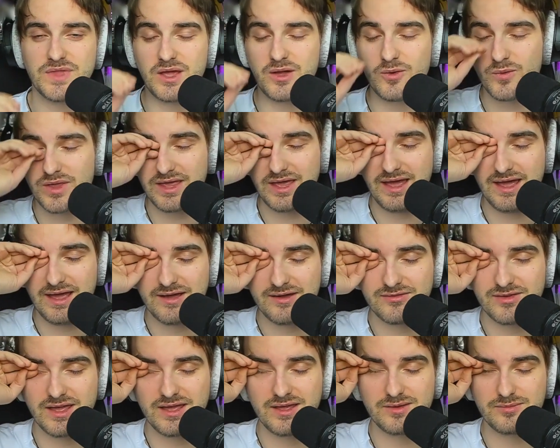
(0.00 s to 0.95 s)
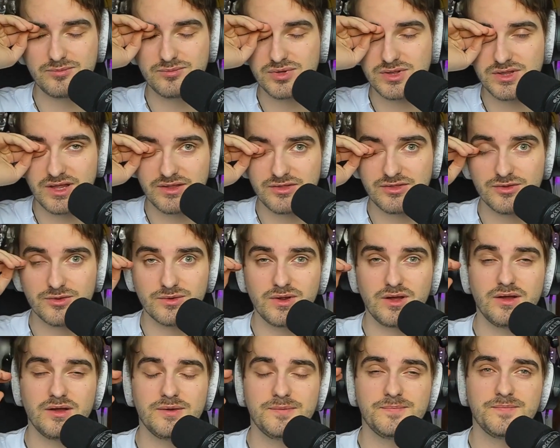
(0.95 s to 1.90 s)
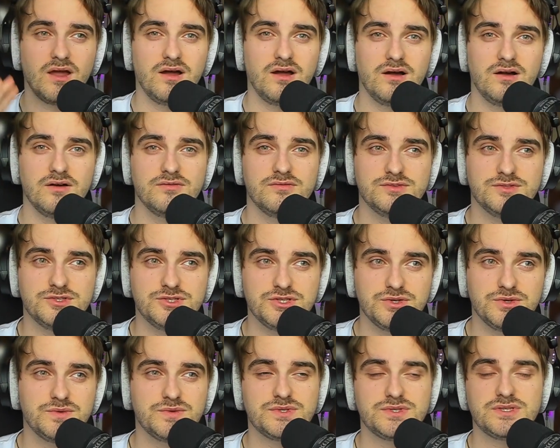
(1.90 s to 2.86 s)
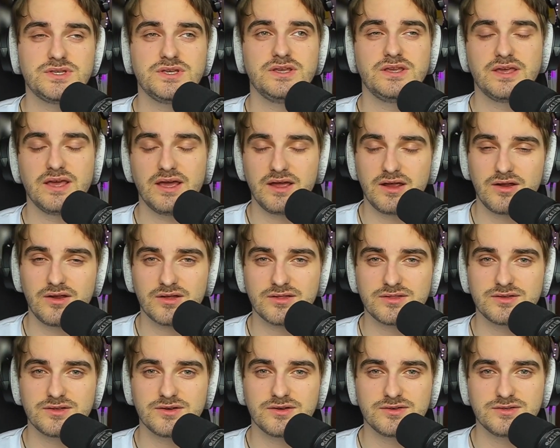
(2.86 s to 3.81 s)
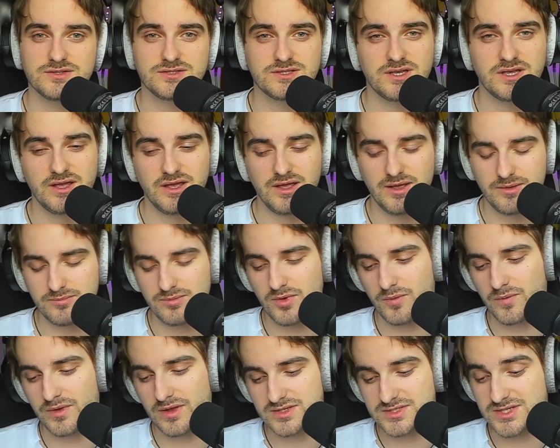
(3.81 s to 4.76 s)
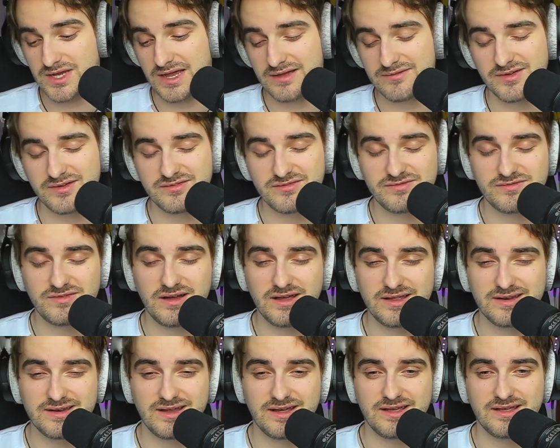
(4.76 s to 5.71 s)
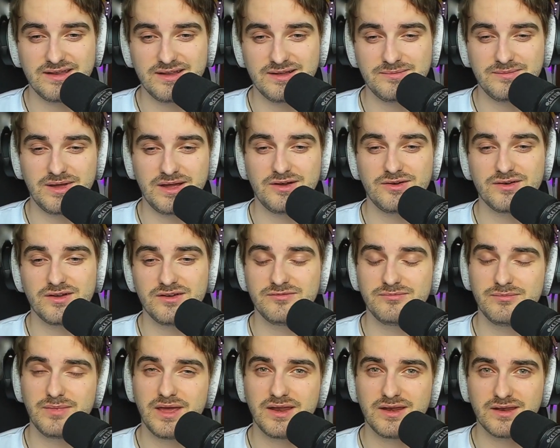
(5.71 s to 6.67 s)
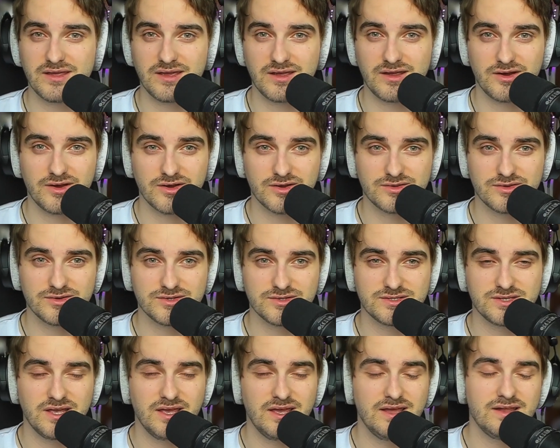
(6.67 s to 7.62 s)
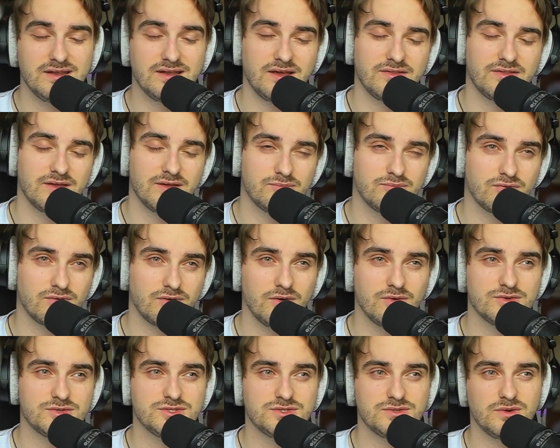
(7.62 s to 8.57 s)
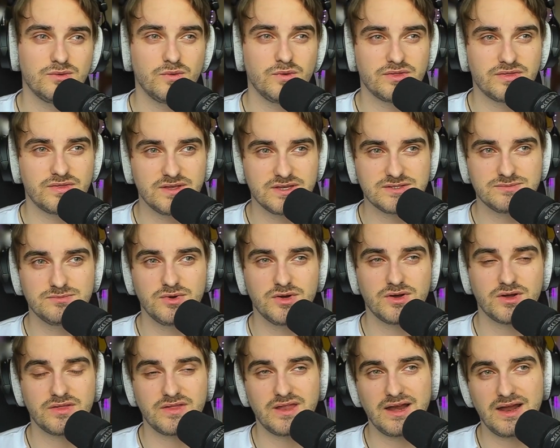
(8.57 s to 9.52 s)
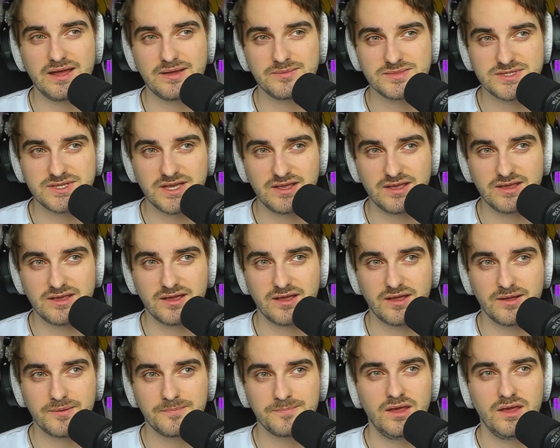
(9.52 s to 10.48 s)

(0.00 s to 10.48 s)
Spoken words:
And we have a plethora of juicy characters, but we also have a finite amount of main characters. Now, the approach with this book that I am taking